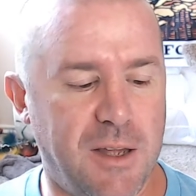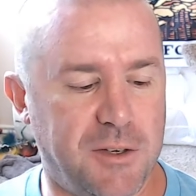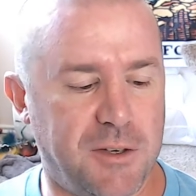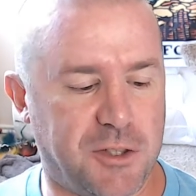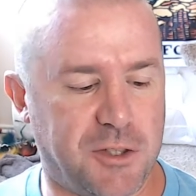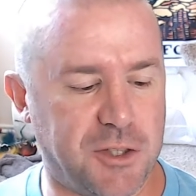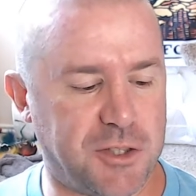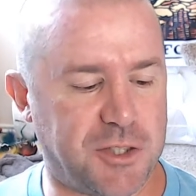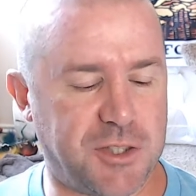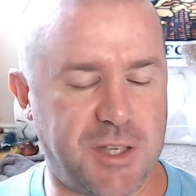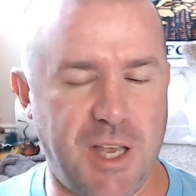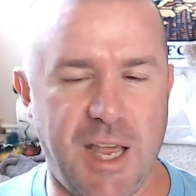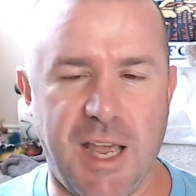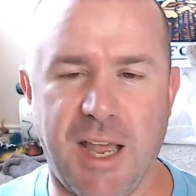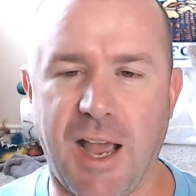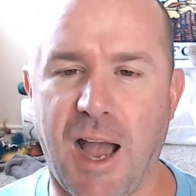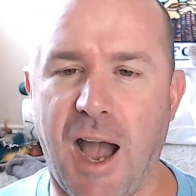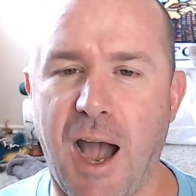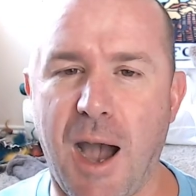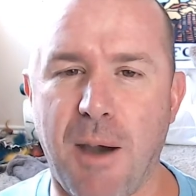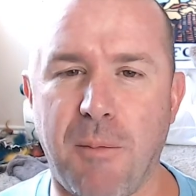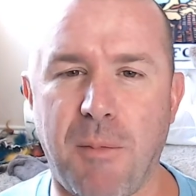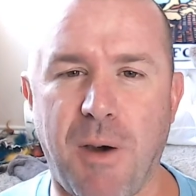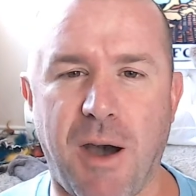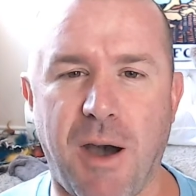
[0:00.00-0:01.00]
just saying,
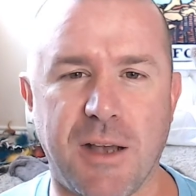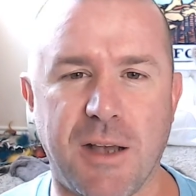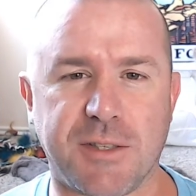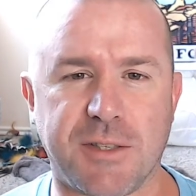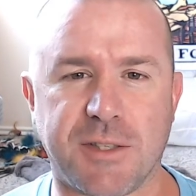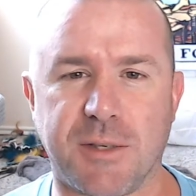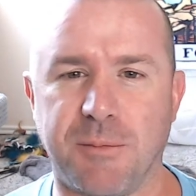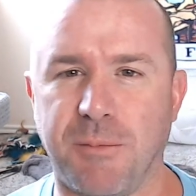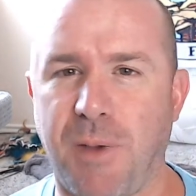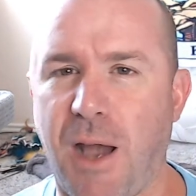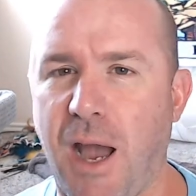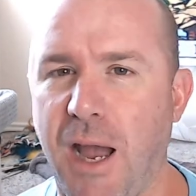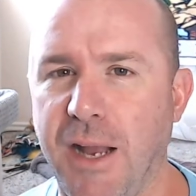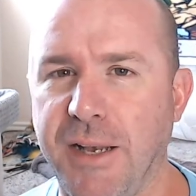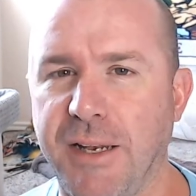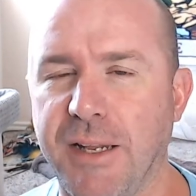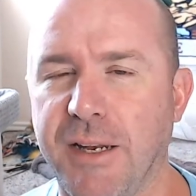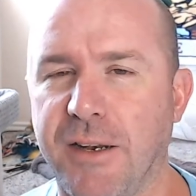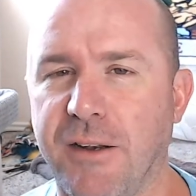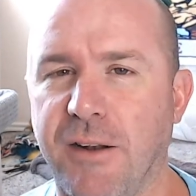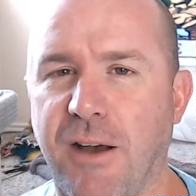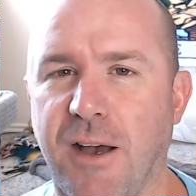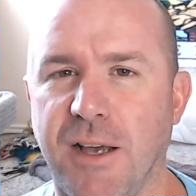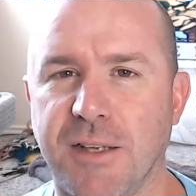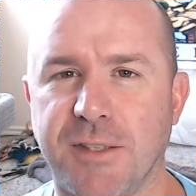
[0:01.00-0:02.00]
I'm awesome. I
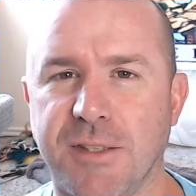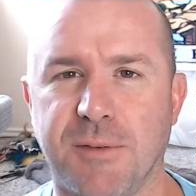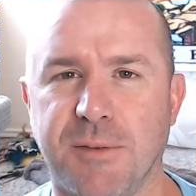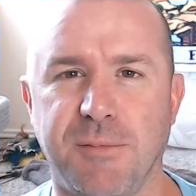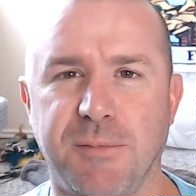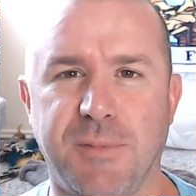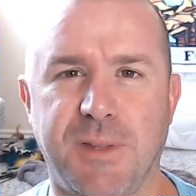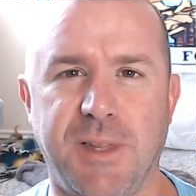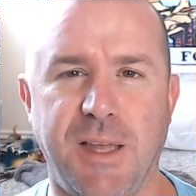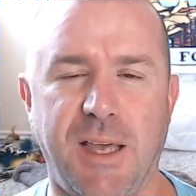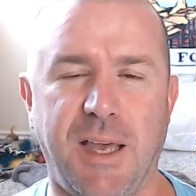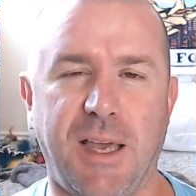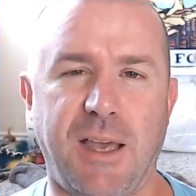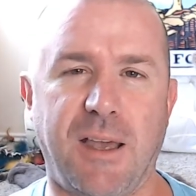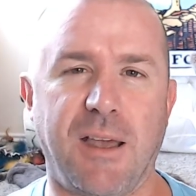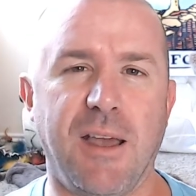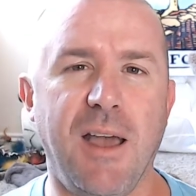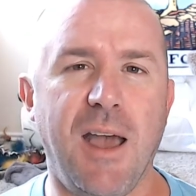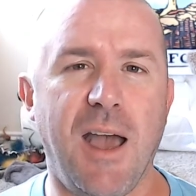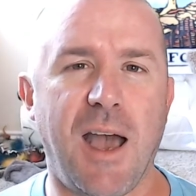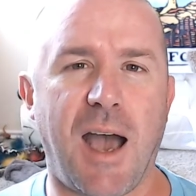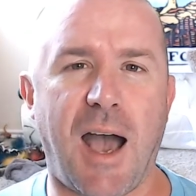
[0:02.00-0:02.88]
did an awesome thing.